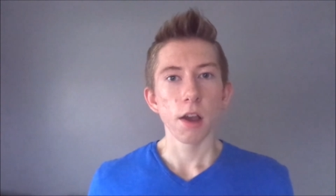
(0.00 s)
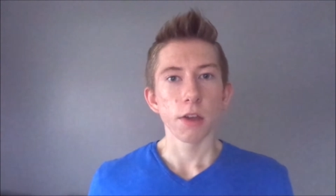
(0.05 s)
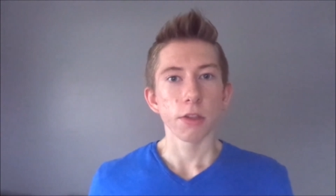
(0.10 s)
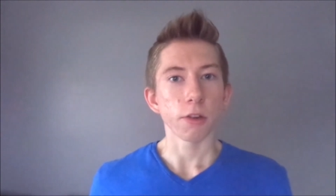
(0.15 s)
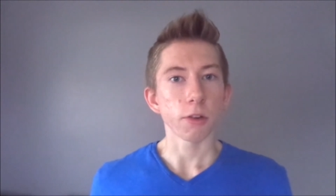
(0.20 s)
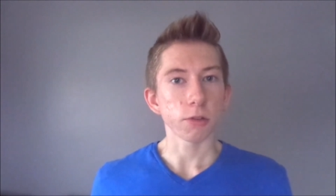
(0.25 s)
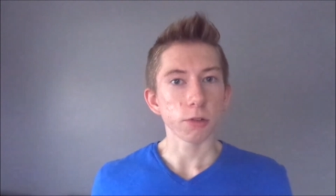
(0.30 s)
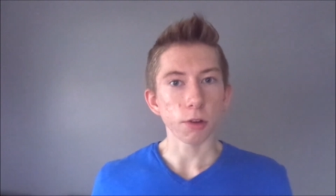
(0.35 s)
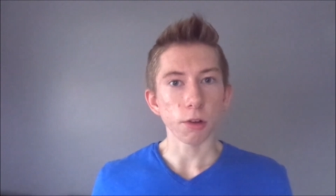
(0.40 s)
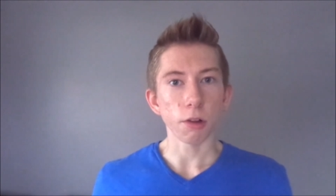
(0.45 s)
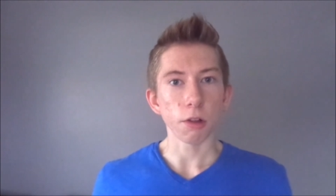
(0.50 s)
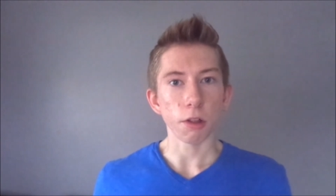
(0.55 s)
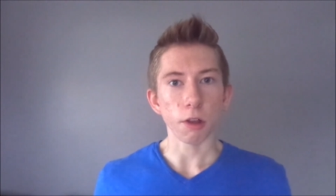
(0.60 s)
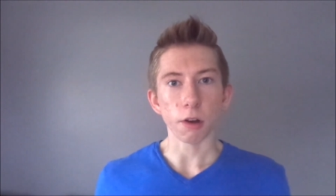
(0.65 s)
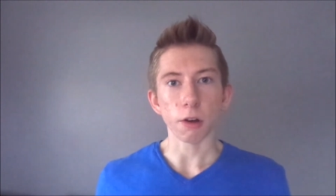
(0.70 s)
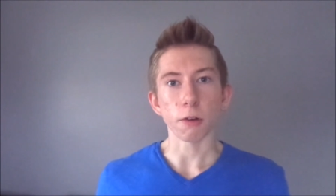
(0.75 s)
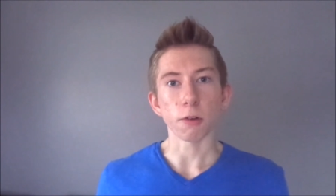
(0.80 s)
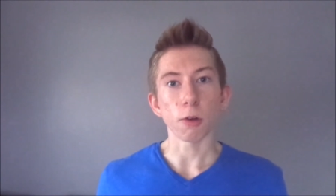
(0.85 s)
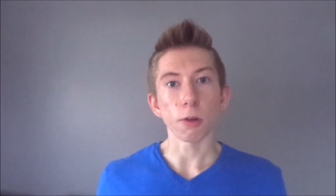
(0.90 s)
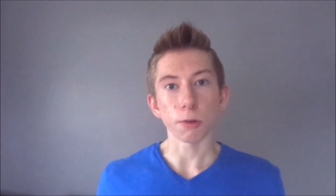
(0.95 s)
there's still a lot
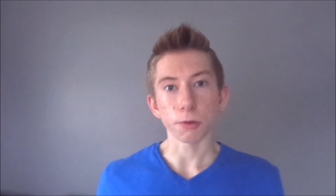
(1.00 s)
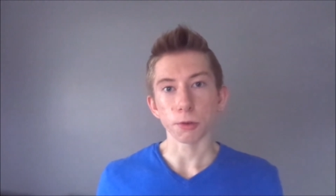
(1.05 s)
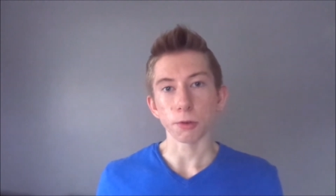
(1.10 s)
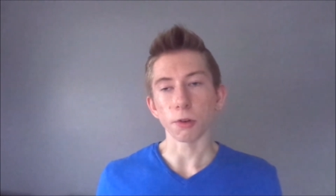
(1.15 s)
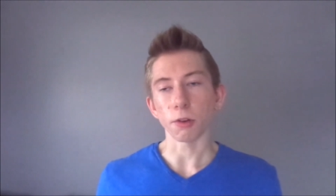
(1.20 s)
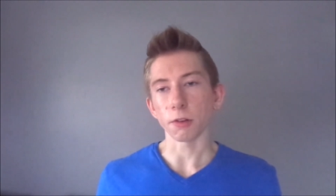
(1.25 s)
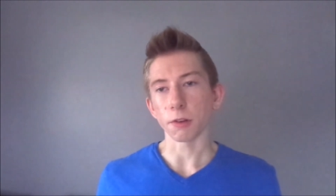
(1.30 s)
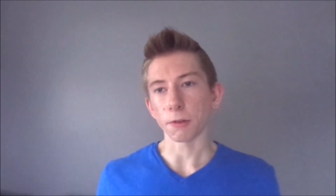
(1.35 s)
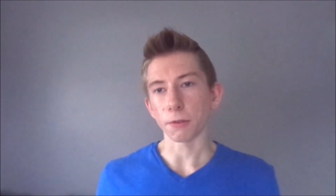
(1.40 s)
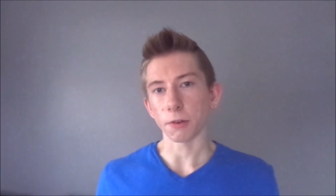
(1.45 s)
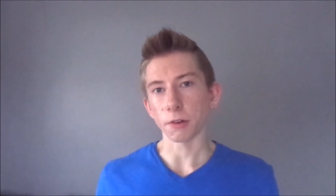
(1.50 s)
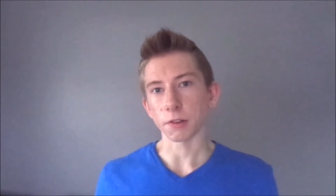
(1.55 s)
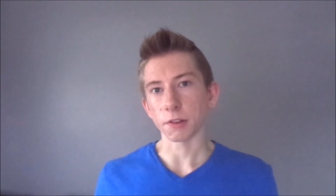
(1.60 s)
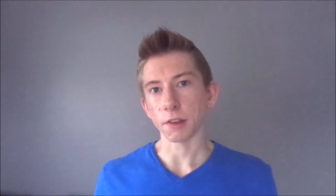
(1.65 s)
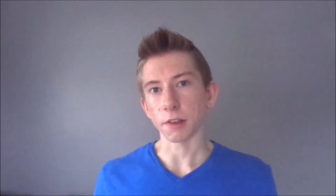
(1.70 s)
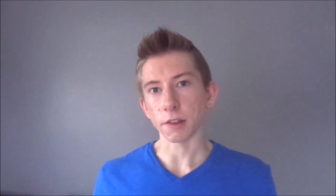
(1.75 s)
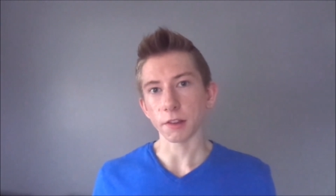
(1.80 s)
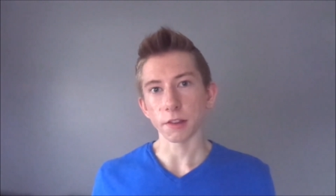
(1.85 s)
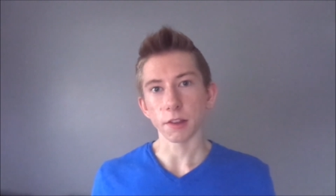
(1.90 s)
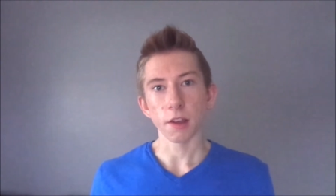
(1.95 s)
of cultural
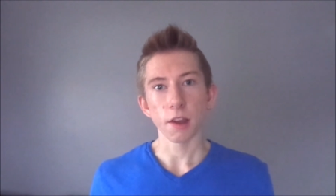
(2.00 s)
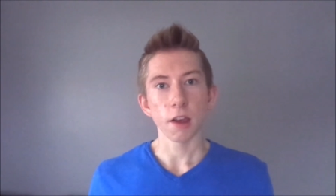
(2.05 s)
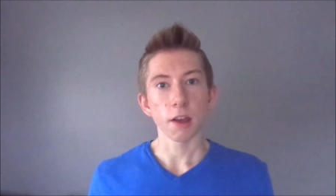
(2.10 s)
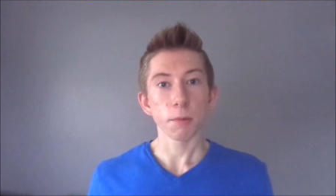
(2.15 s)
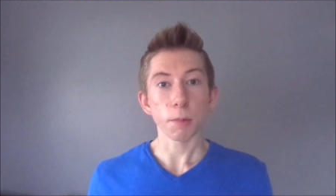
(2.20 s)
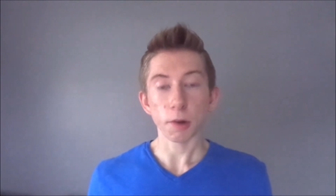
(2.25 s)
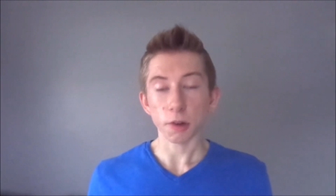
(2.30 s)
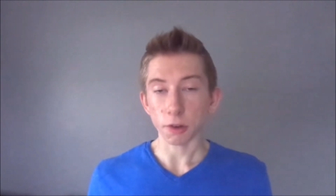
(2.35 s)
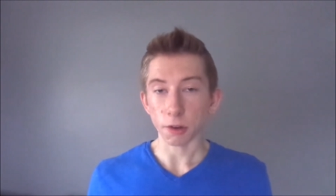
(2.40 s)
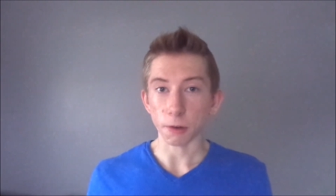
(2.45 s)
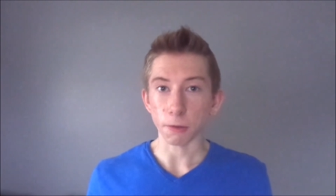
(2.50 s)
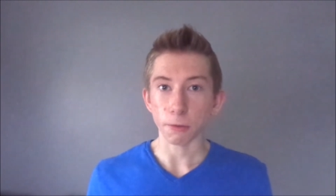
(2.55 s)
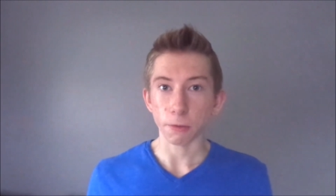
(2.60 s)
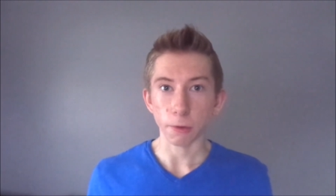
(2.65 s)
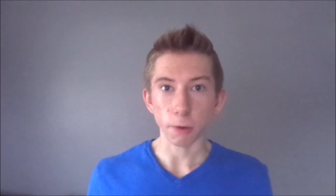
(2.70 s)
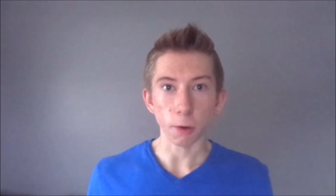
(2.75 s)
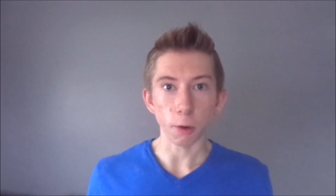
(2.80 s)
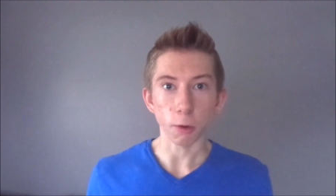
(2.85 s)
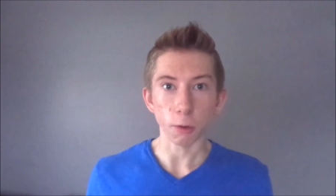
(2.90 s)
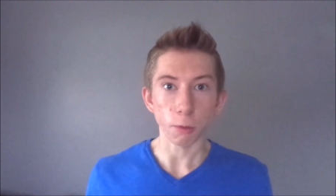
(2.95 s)
differences, especially in
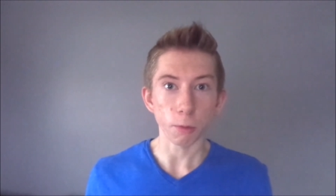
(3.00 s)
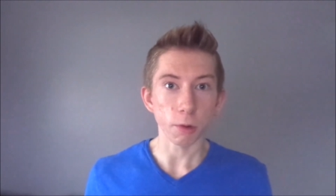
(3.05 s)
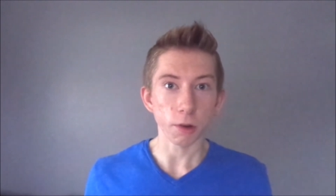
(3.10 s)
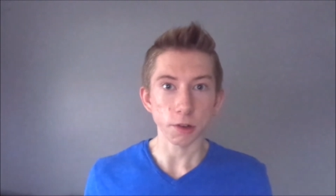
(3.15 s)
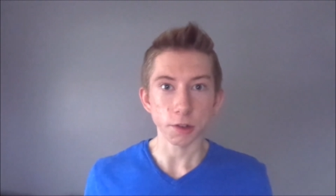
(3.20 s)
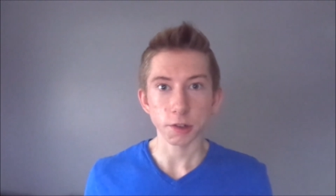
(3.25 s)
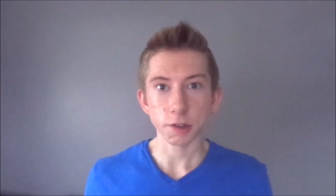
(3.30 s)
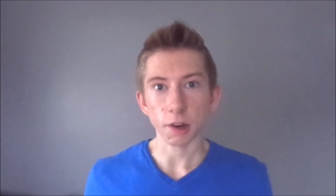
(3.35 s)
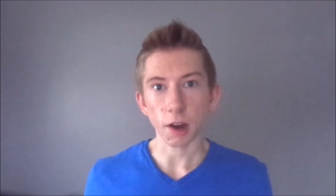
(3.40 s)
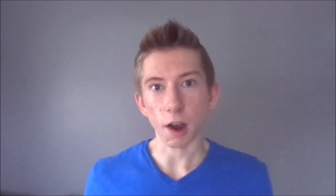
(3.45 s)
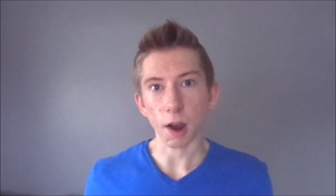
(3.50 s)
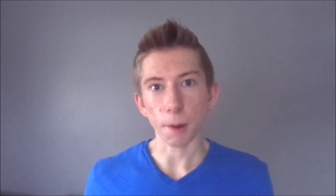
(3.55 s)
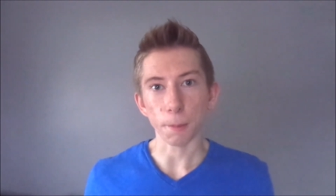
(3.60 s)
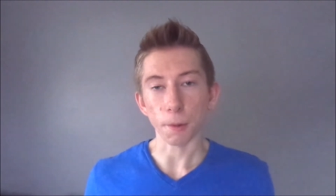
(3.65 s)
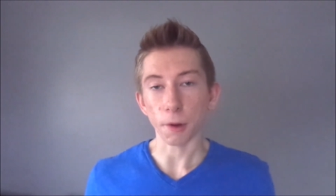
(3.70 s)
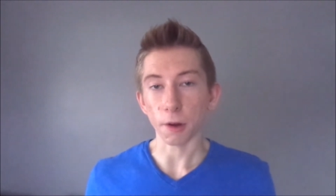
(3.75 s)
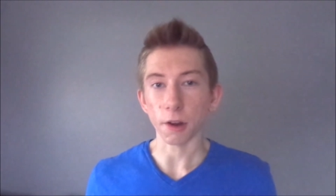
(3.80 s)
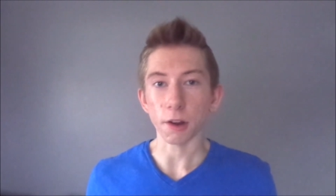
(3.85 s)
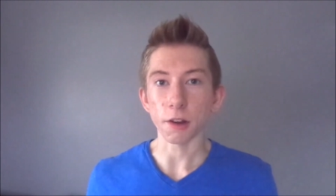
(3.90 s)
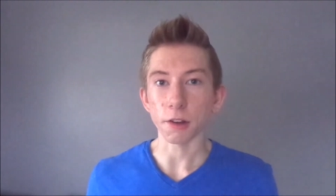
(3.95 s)
food, which I'm
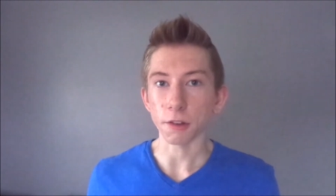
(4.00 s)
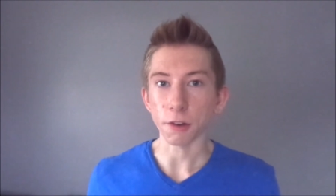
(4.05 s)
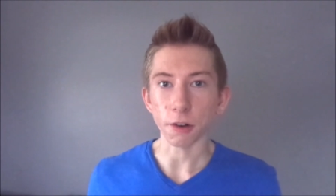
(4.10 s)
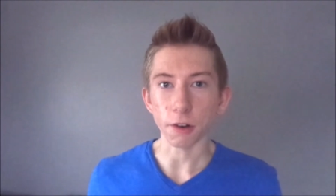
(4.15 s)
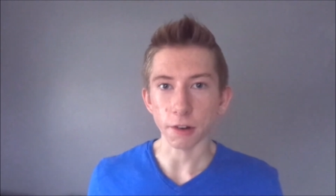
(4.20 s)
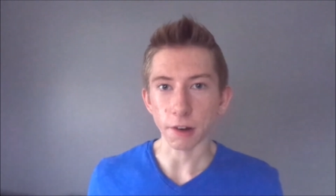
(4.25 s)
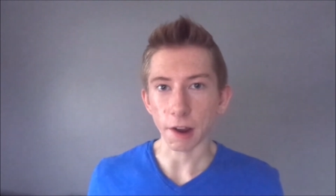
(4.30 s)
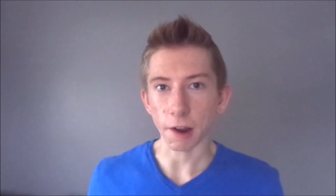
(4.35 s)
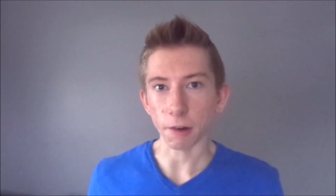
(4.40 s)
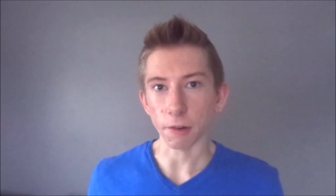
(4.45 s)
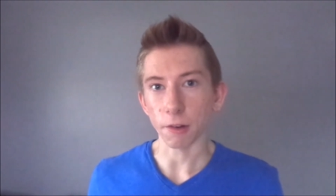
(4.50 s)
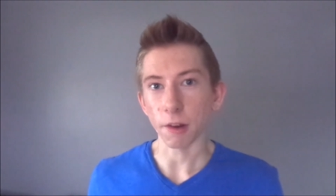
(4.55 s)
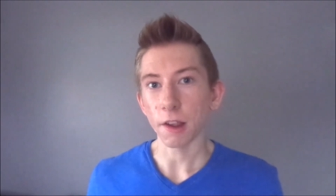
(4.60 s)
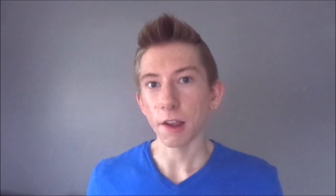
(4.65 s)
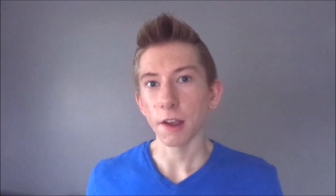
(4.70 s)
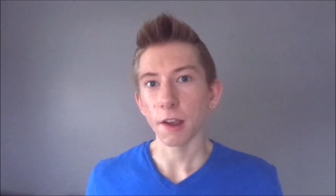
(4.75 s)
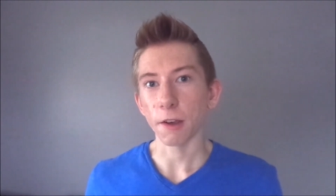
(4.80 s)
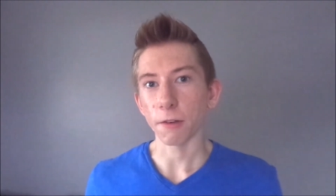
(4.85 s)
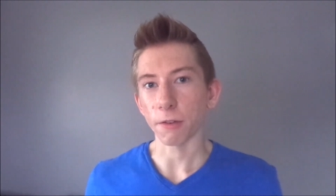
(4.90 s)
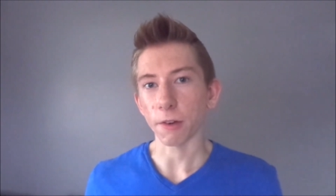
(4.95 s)
not going to turn down
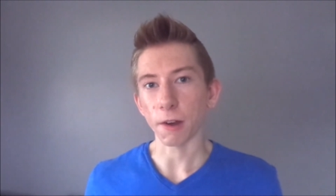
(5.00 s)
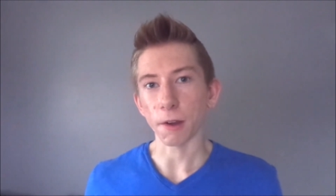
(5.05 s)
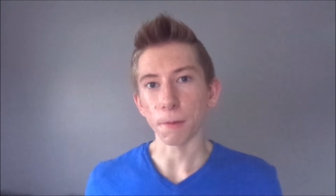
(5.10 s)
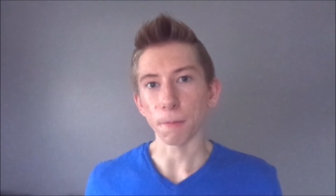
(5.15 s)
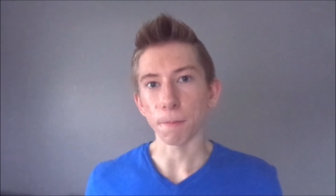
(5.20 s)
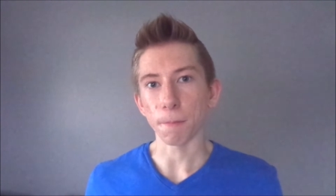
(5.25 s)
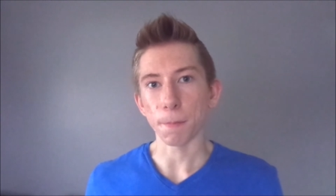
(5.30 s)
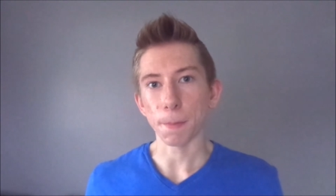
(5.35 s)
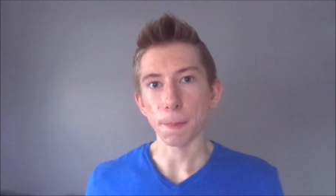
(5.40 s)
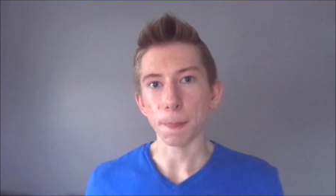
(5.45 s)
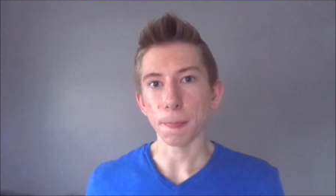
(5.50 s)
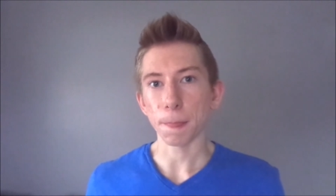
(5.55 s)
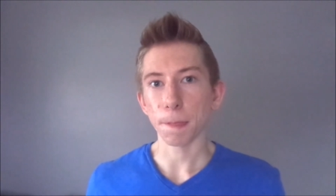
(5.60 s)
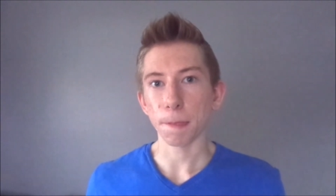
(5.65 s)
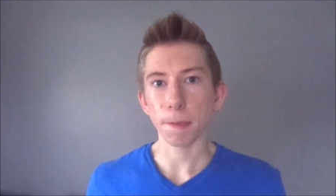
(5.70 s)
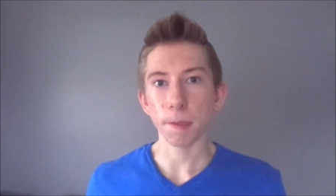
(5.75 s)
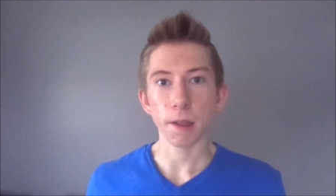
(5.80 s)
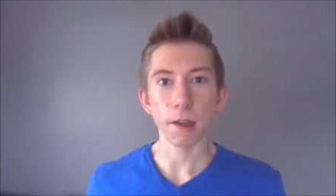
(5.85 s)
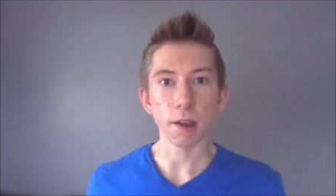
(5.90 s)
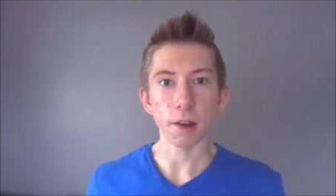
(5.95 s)
if I'm
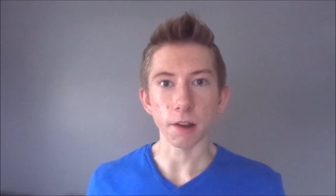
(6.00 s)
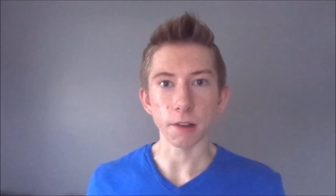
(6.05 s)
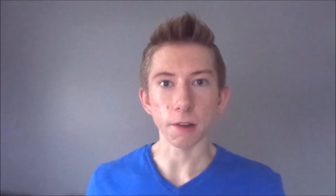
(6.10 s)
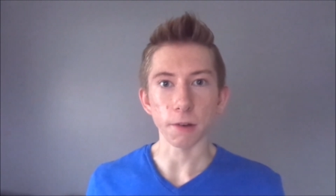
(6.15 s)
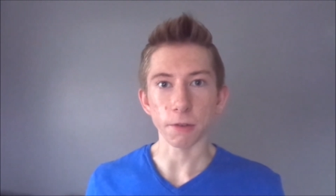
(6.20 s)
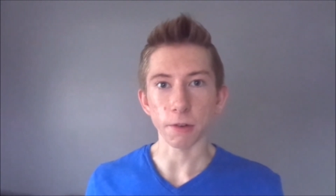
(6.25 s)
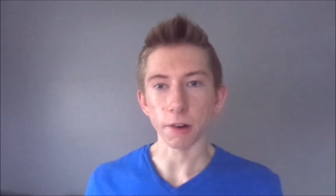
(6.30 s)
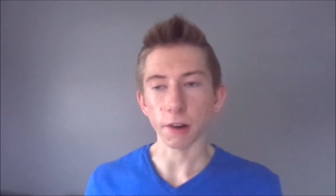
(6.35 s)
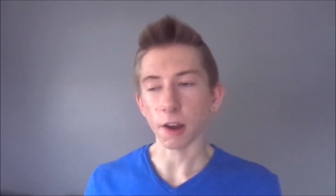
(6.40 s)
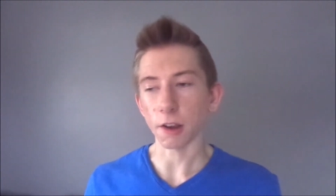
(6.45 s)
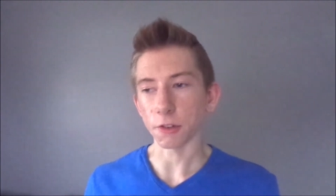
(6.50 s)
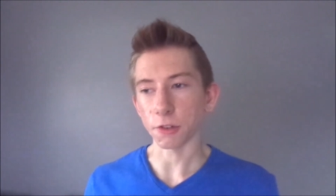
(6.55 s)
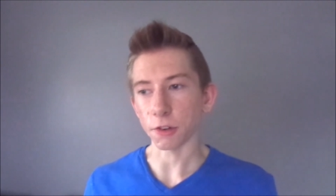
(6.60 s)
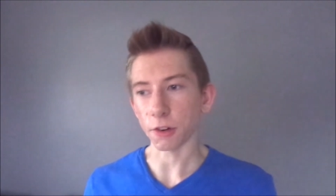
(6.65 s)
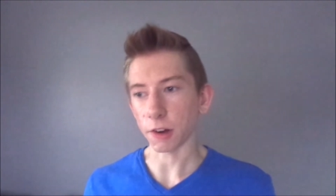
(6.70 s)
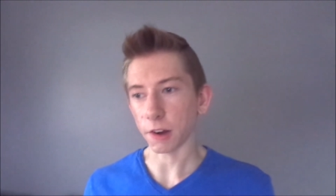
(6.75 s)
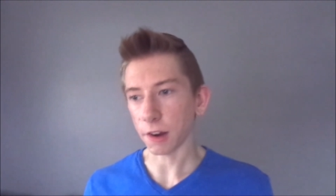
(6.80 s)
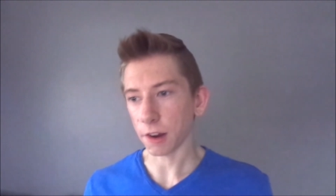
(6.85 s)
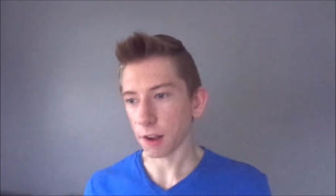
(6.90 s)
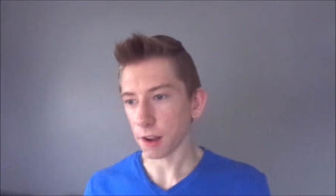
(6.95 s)
in a different
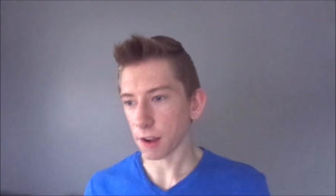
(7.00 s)
country.